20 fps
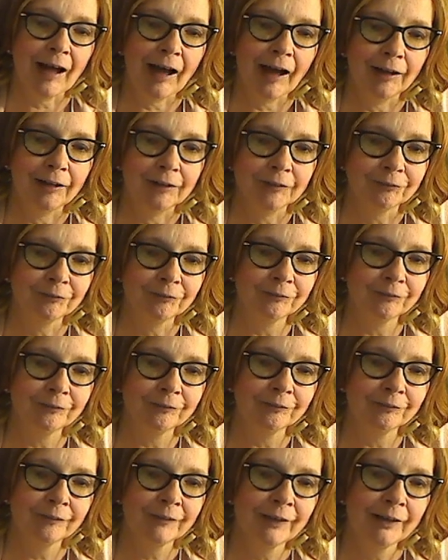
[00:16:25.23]

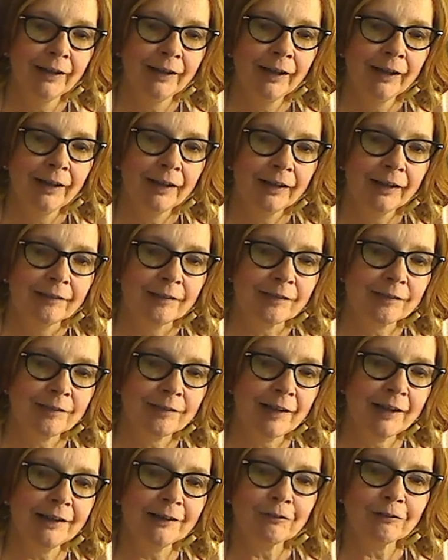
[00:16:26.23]
The
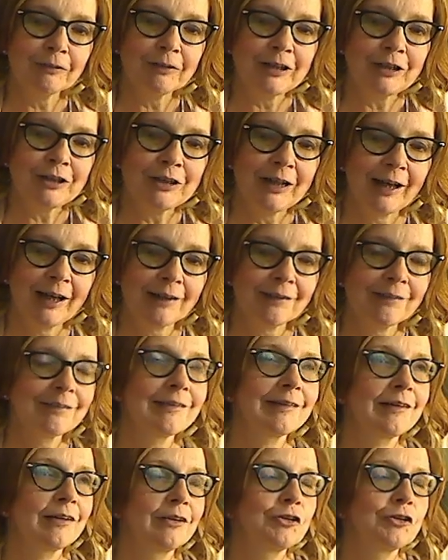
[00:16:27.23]
Senate rejects